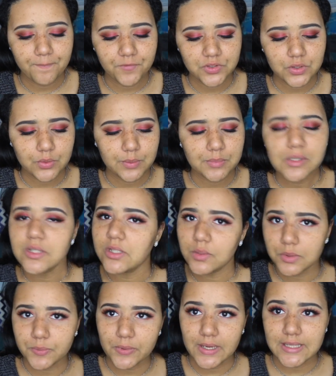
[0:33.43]
So I'm gonna start
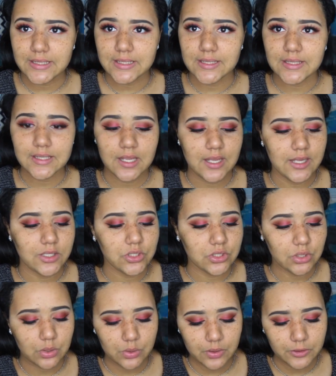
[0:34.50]
with prices. In
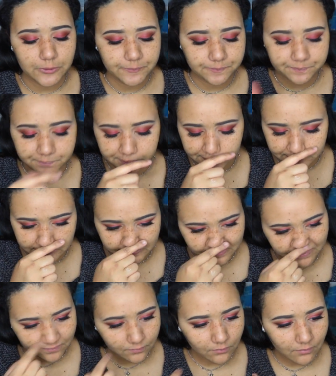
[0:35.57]
total,
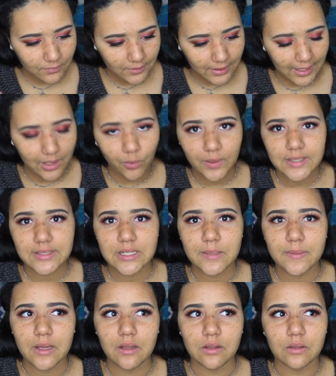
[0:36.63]
I wasted
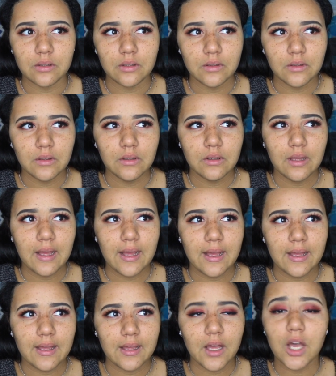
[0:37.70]
about
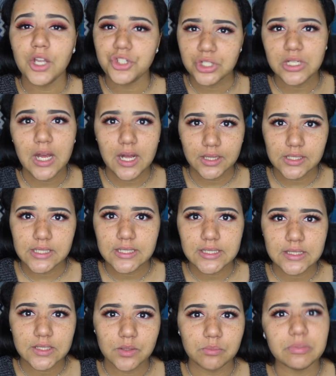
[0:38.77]

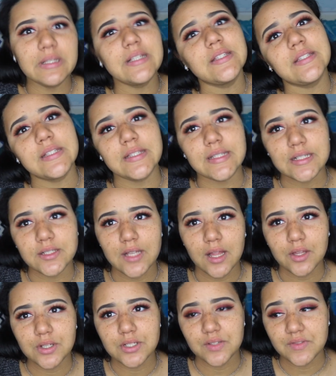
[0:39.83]
$100 plus the
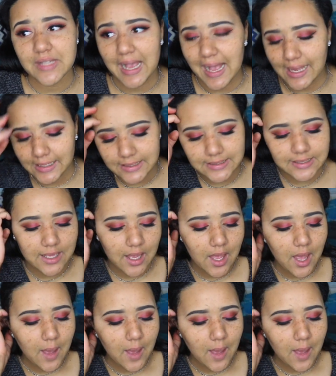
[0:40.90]
$6 of tax.